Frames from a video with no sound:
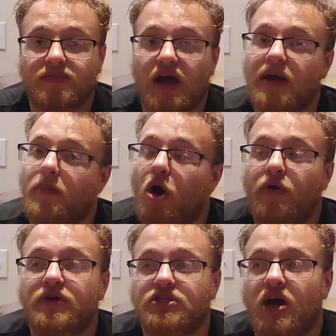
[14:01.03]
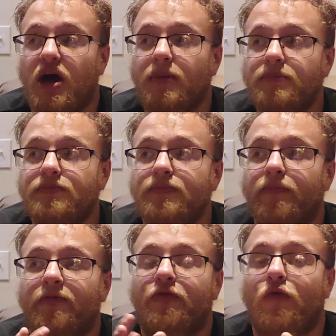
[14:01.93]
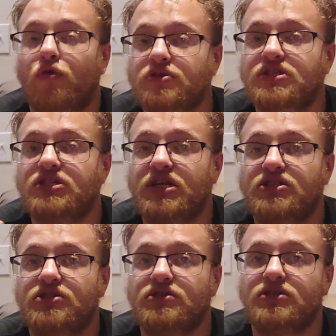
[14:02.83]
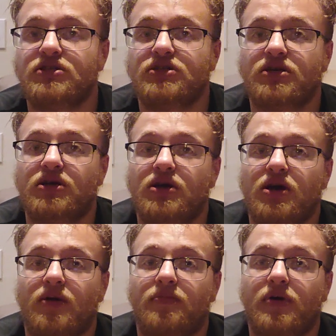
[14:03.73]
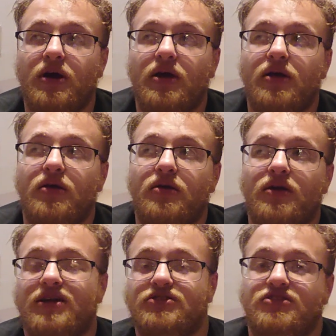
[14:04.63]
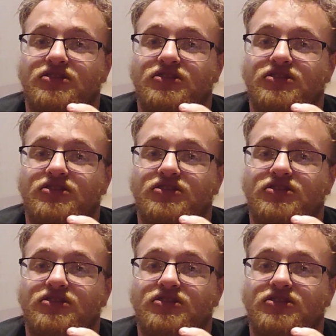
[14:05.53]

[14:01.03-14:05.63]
I'm always up for suggestions, but as you